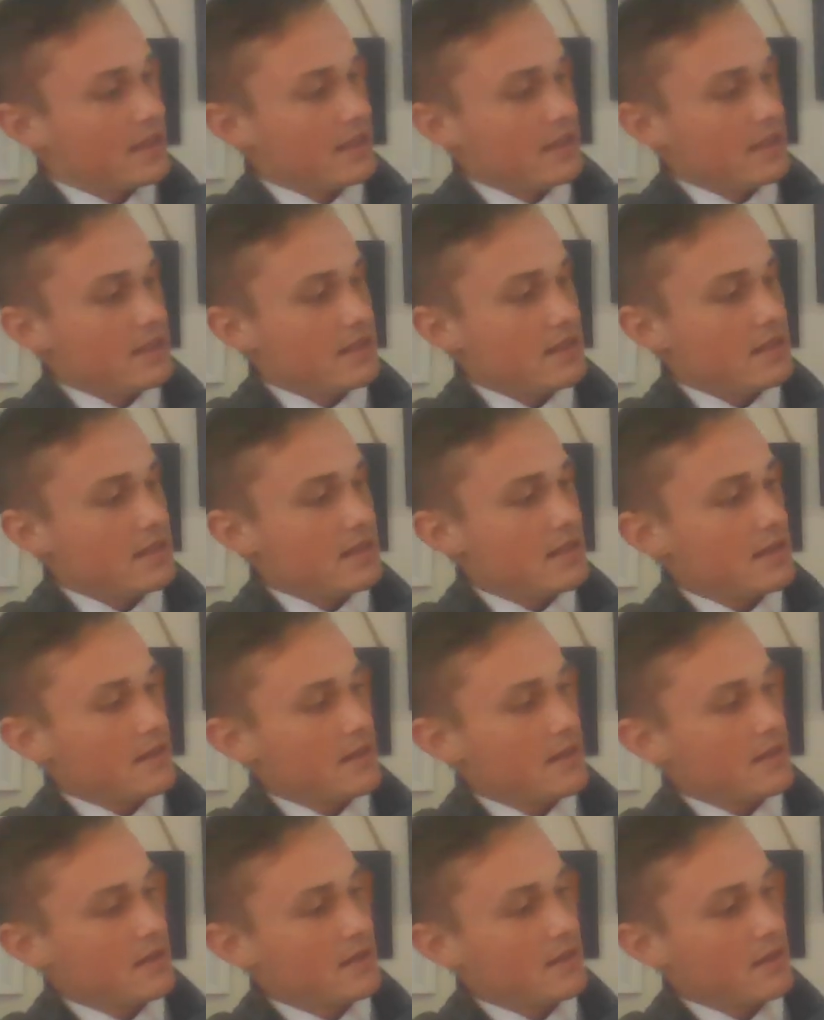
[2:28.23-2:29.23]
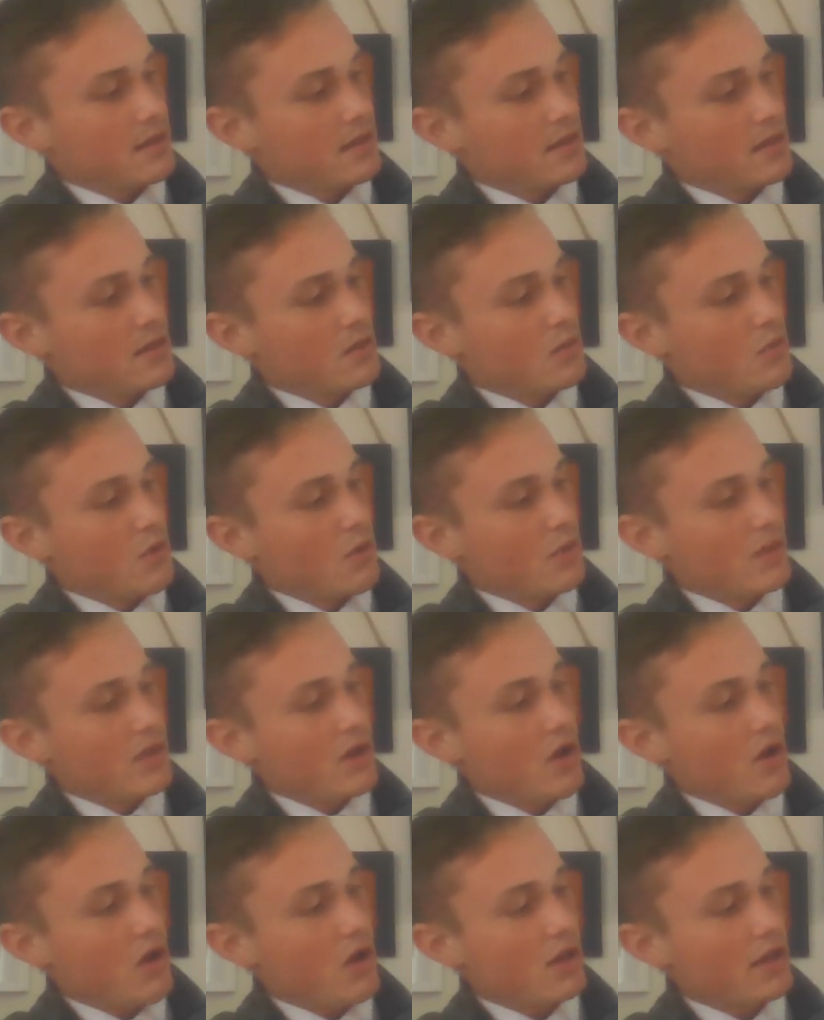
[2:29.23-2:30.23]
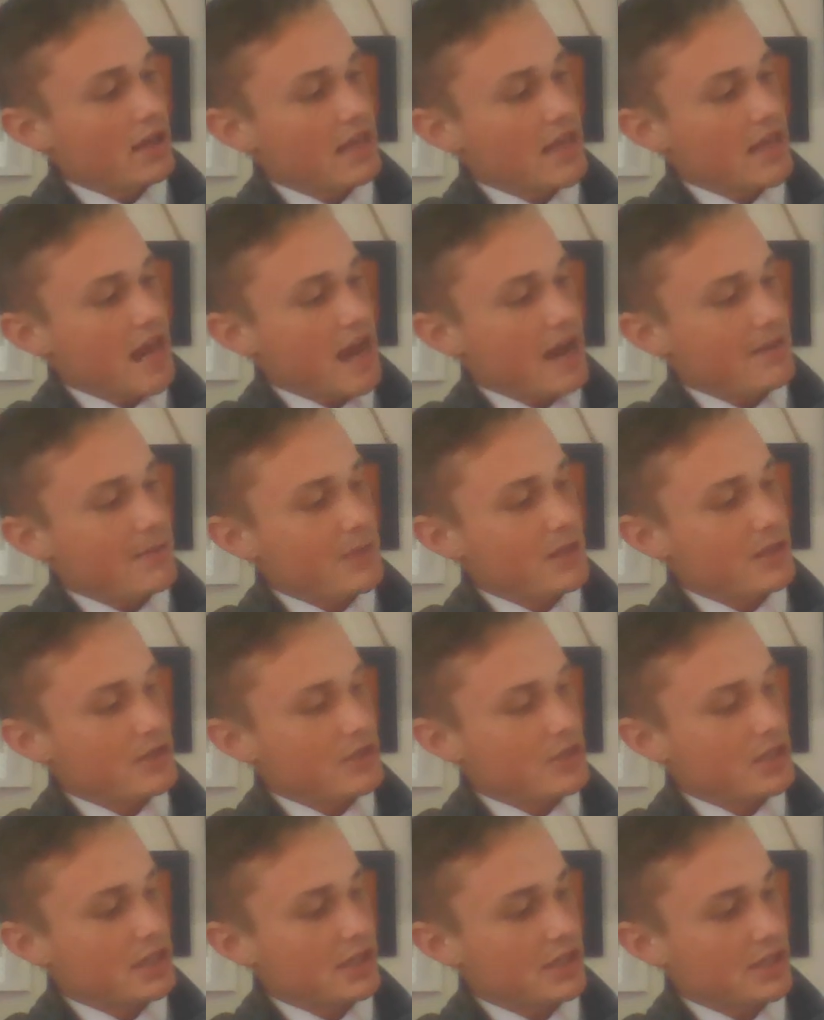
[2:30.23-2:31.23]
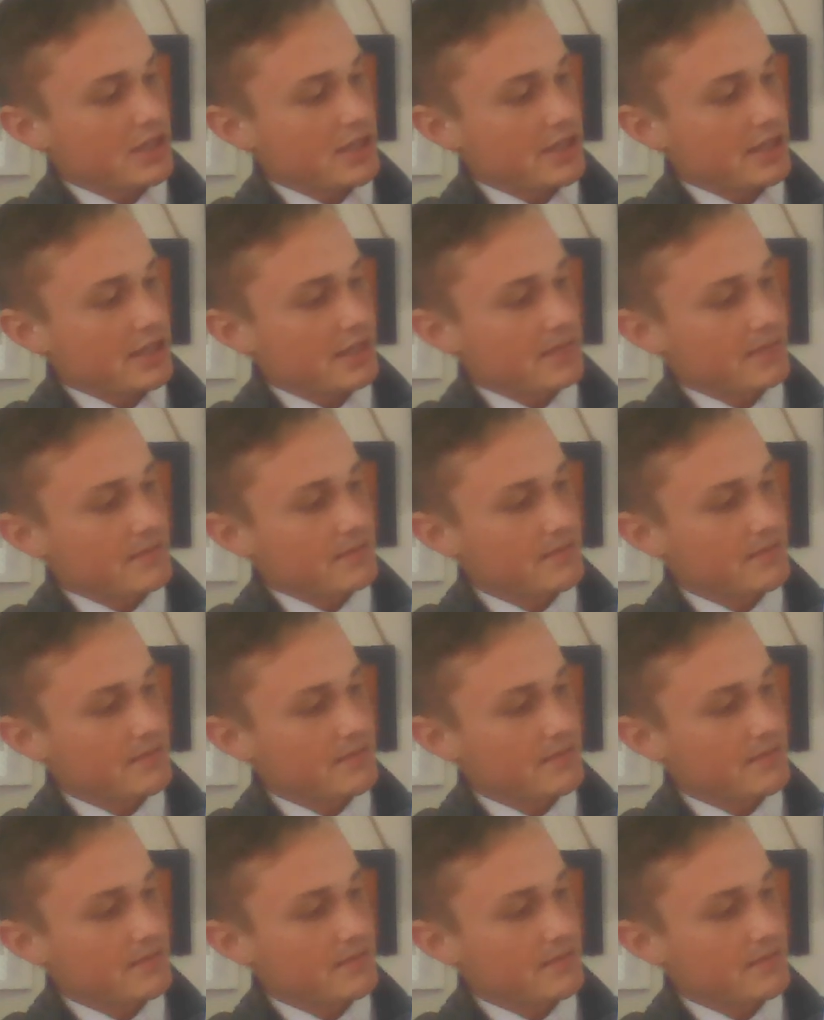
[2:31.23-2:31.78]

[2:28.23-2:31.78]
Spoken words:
is what we call a gap junction.